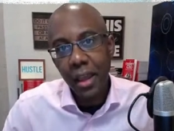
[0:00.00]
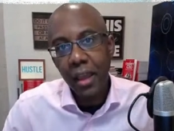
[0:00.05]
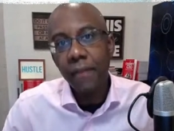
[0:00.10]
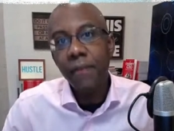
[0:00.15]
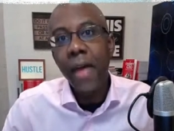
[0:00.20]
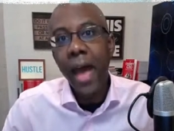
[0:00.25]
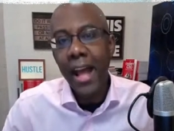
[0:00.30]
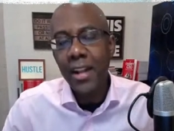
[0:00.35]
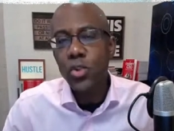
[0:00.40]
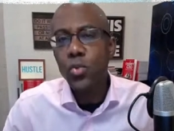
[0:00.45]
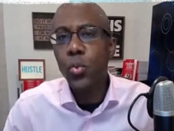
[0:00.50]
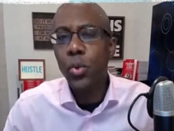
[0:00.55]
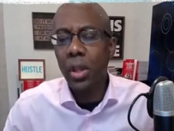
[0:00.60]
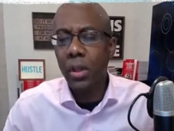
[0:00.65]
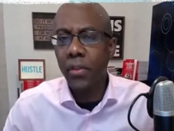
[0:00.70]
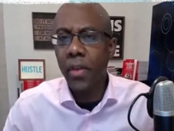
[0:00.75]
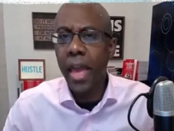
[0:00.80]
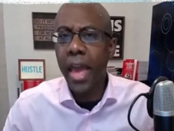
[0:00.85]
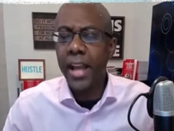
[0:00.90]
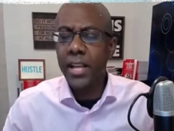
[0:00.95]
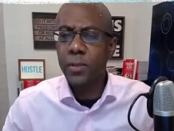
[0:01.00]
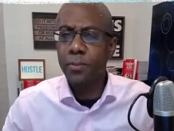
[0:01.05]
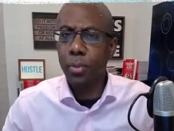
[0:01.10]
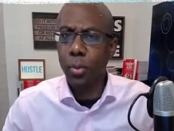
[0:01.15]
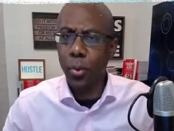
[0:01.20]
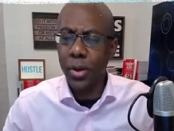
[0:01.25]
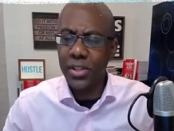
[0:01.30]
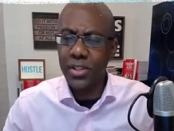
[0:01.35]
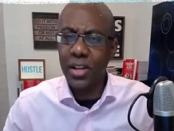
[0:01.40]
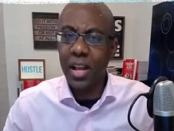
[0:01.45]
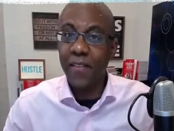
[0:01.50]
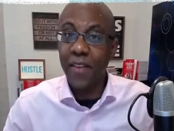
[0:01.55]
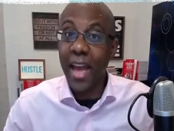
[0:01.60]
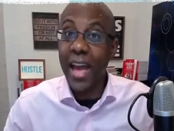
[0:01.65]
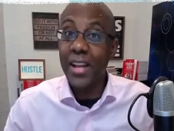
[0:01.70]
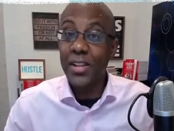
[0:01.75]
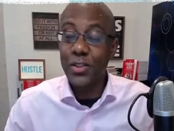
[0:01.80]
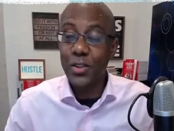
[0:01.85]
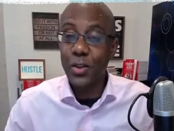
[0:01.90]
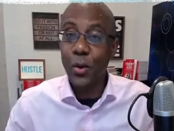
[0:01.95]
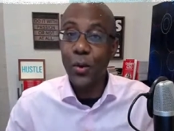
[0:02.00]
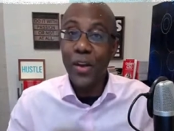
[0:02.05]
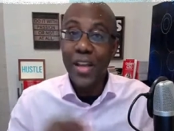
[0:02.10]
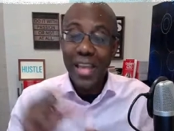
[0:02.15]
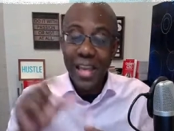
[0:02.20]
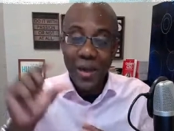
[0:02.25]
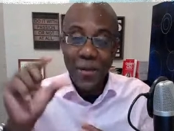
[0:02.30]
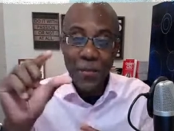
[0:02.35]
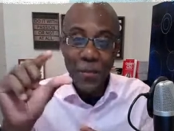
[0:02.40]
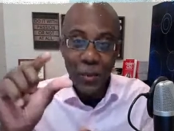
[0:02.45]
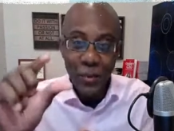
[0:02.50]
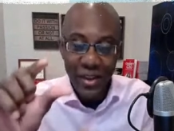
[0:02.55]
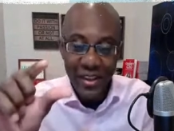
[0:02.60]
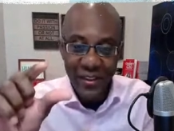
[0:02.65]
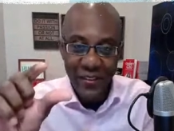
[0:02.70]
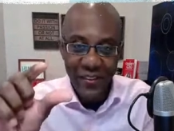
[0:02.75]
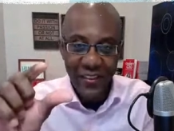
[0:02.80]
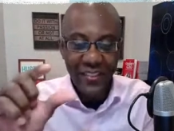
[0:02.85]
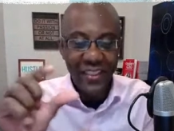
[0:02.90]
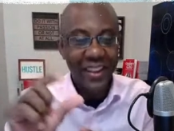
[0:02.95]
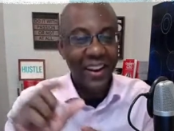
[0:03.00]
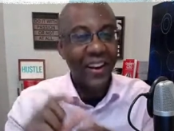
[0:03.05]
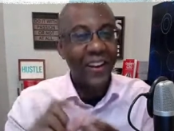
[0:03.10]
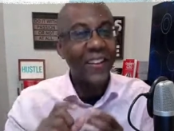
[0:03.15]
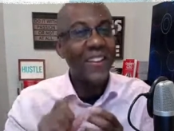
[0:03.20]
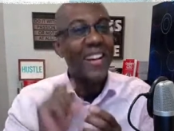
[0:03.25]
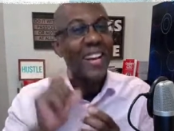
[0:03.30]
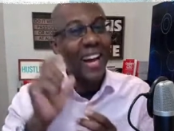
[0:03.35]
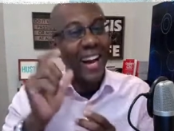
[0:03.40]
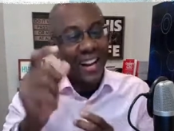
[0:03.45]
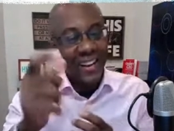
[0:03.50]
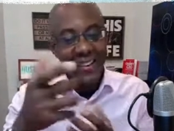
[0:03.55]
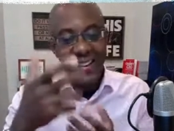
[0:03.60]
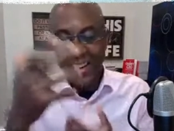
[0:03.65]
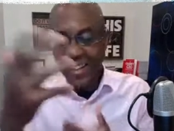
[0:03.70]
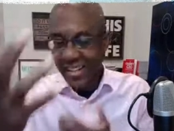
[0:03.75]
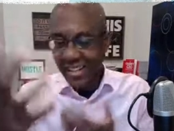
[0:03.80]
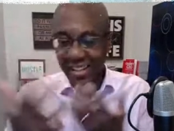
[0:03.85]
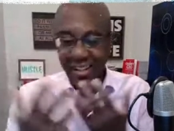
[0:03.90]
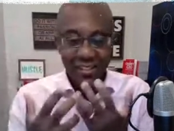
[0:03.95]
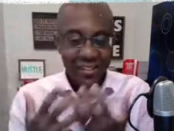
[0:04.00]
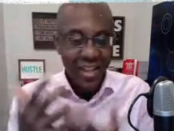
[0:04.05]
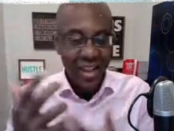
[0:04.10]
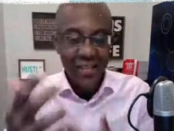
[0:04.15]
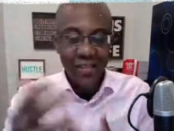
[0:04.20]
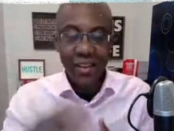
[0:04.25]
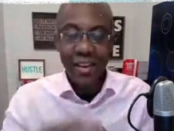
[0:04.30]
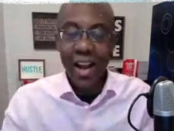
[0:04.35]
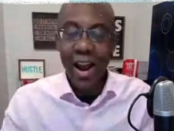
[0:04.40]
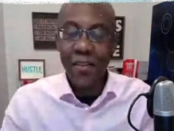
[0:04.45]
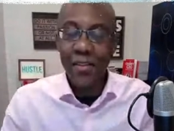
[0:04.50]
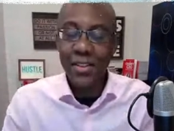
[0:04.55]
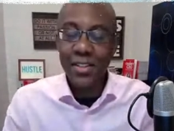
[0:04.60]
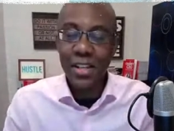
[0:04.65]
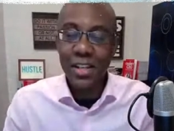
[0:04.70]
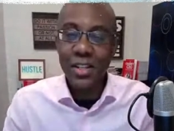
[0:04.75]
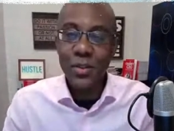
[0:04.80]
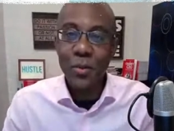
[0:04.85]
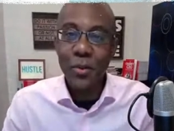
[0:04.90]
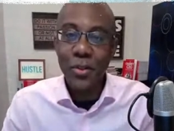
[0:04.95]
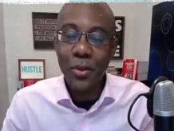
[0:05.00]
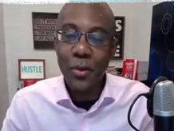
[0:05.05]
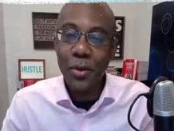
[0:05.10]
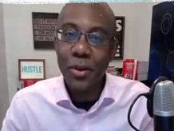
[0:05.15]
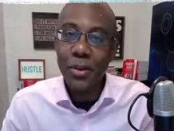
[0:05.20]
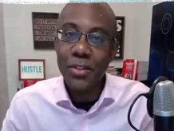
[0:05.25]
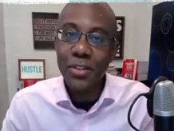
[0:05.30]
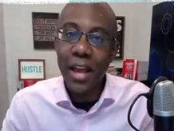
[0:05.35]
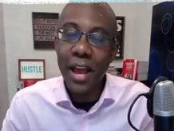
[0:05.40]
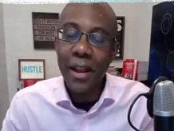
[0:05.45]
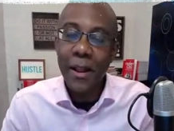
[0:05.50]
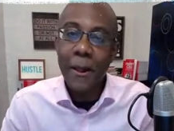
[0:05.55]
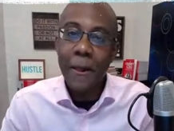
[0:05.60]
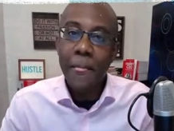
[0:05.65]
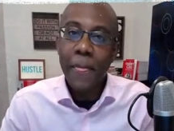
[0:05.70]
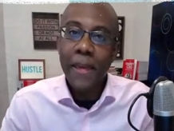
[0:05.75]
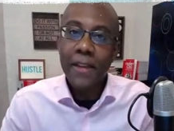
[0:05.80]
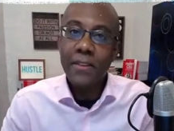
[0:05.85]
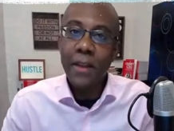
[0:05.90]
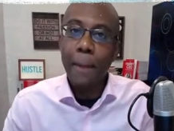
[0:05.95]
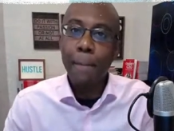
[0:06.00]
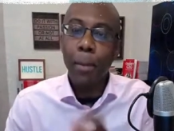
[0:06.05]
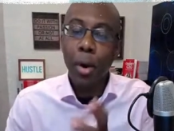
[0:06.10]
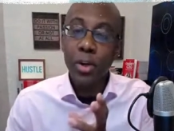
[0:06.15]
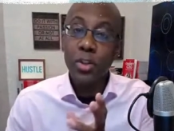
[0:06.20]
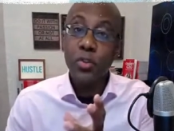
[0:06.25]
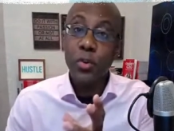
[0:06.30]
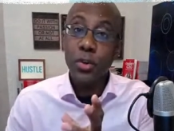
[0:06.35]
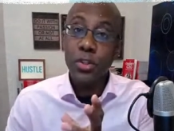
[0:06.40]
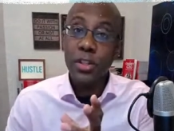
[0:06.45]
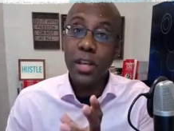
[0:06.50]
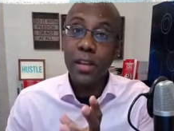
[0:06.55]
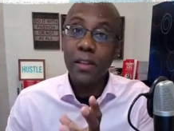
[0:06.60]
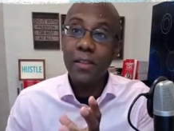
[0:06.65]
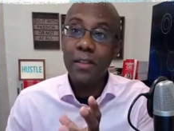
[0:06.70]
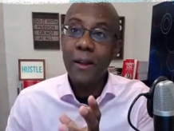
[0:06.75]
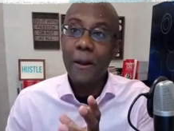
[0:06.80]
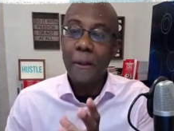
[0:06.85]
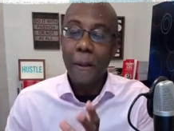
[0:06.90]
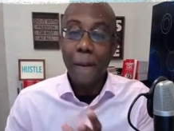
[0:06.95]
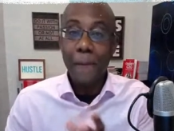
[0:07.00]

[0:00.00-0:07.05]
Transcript: And that's really the exploration I've had. So in brief, and then I'd love to have a conversation with you here, is that March 13th,